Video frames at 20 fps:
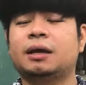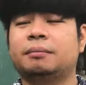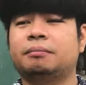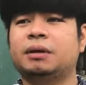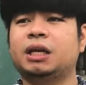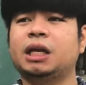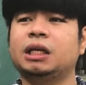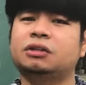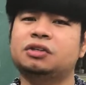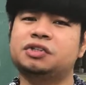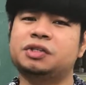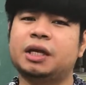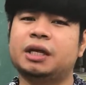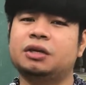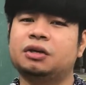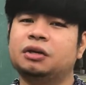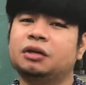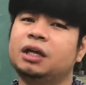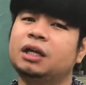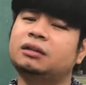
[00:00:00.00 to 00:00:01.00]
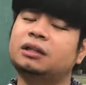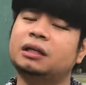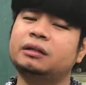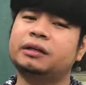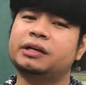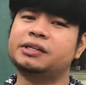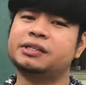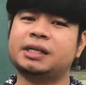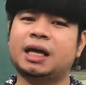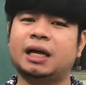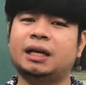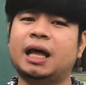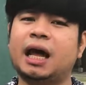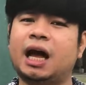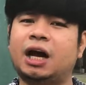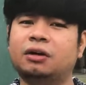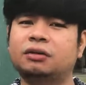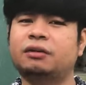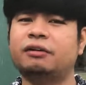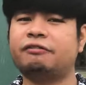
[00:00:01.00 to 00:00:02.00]
Meaning to say, you need to understand
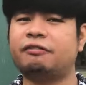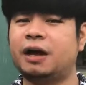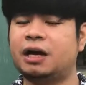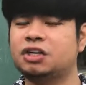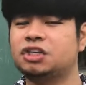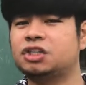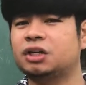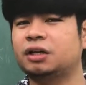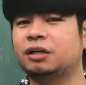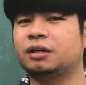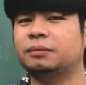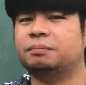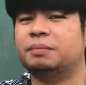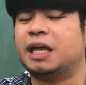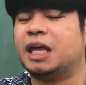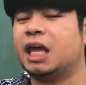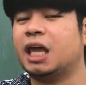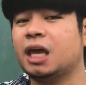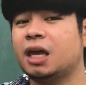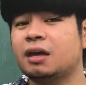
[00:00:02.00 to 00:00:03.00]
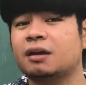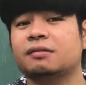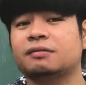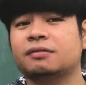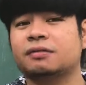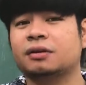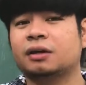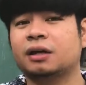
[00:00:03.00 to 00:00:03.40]
how the function behave.